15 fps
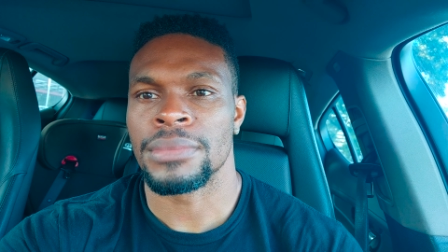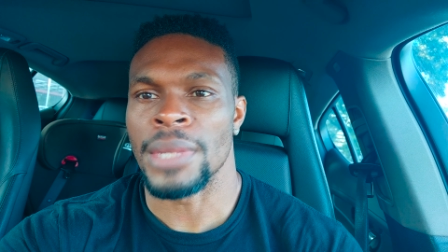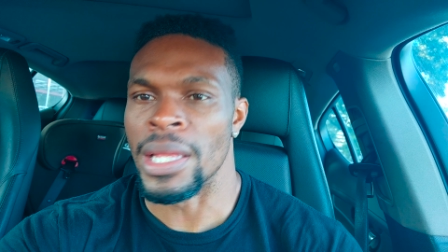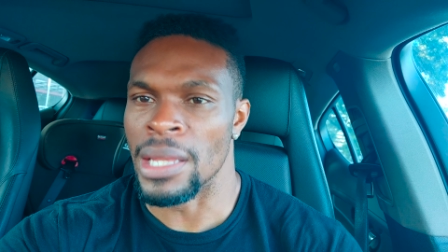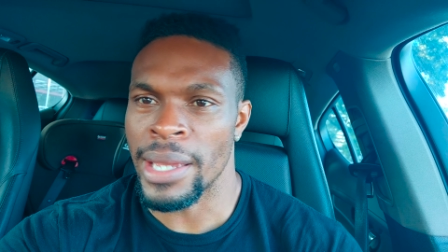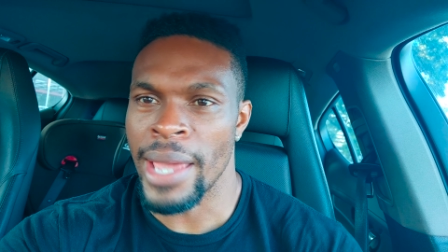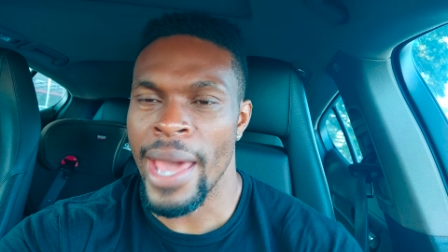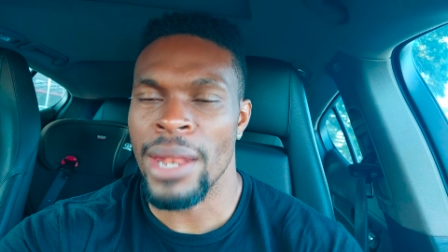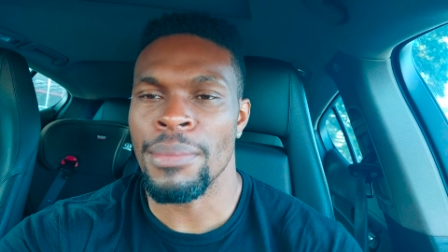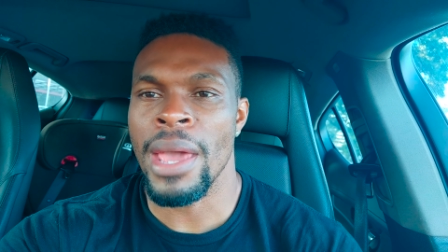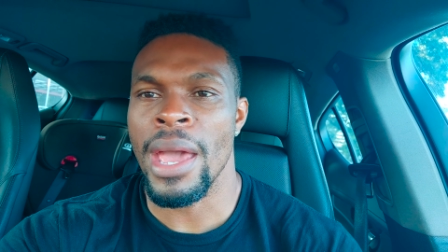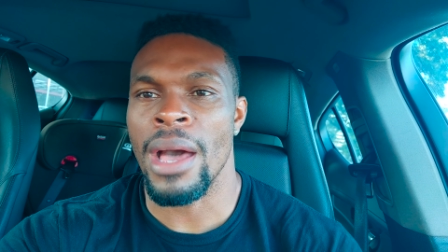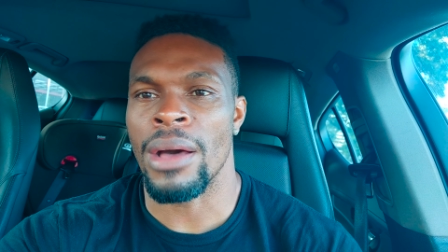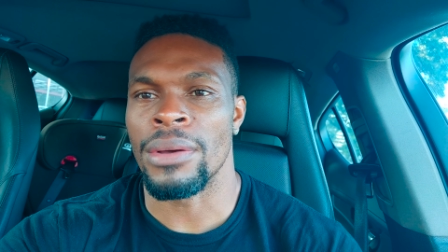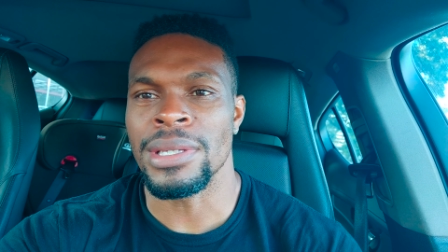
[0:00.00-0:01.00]
And look at him
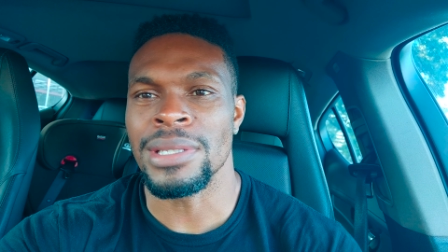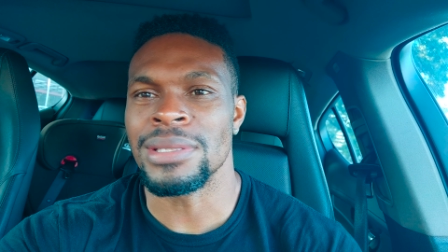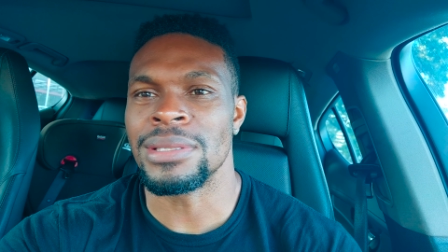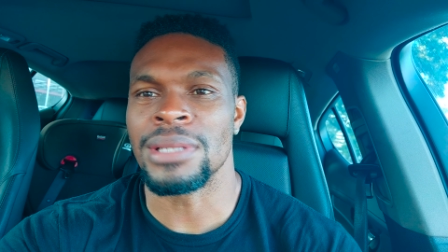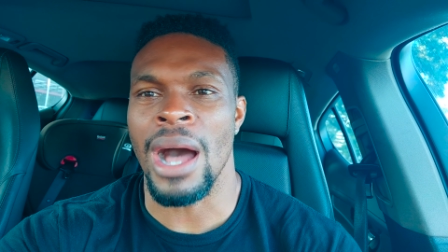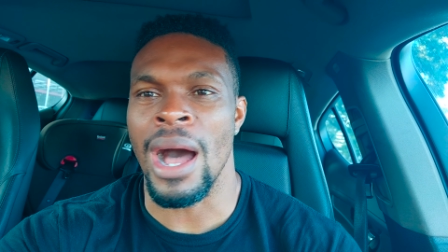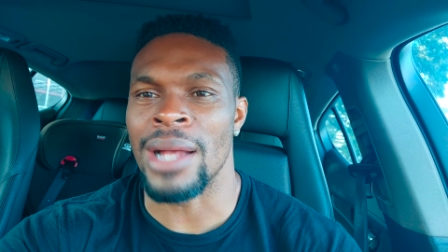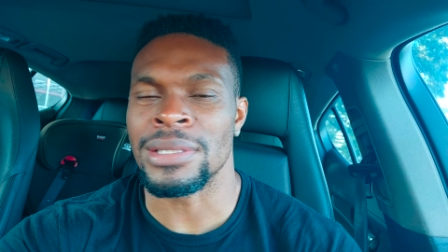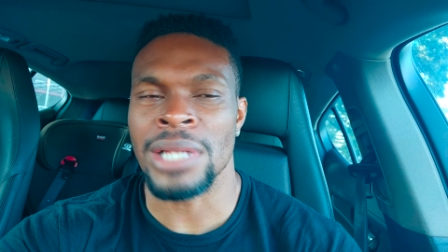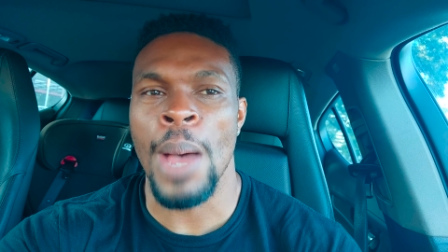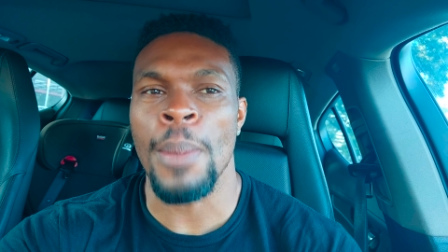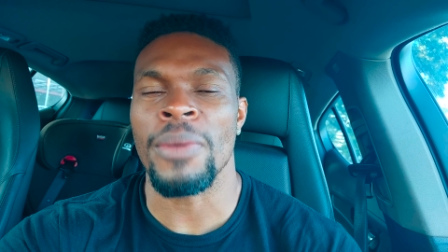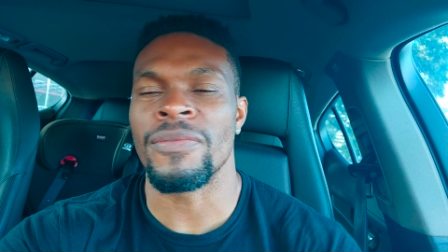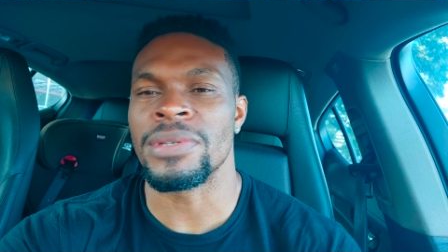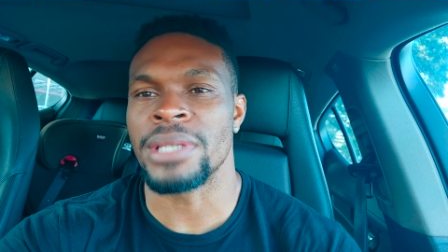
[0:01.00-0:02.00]
now. He's on
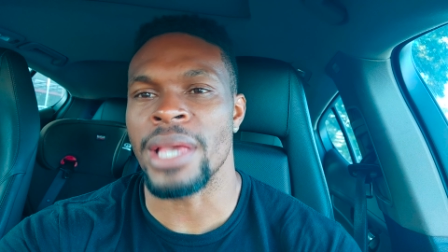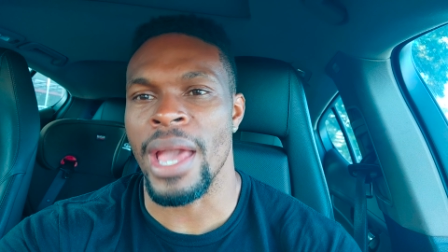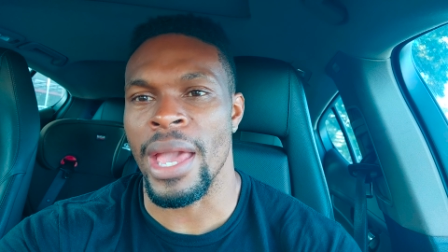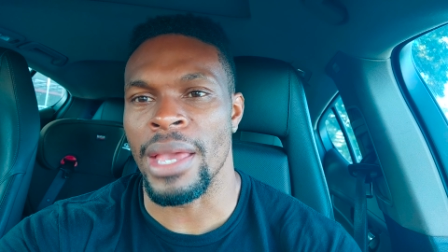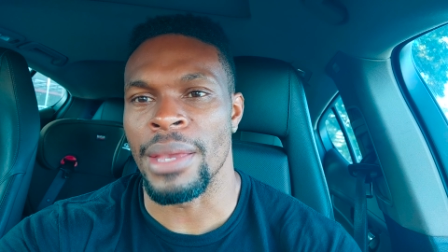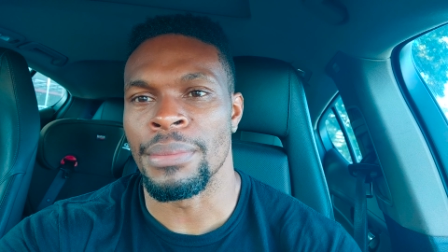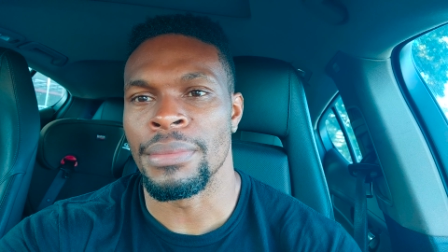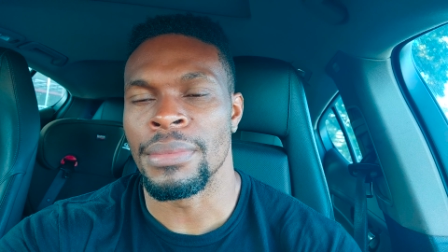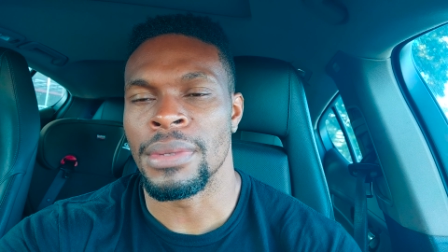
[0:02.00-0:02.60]
top of his game.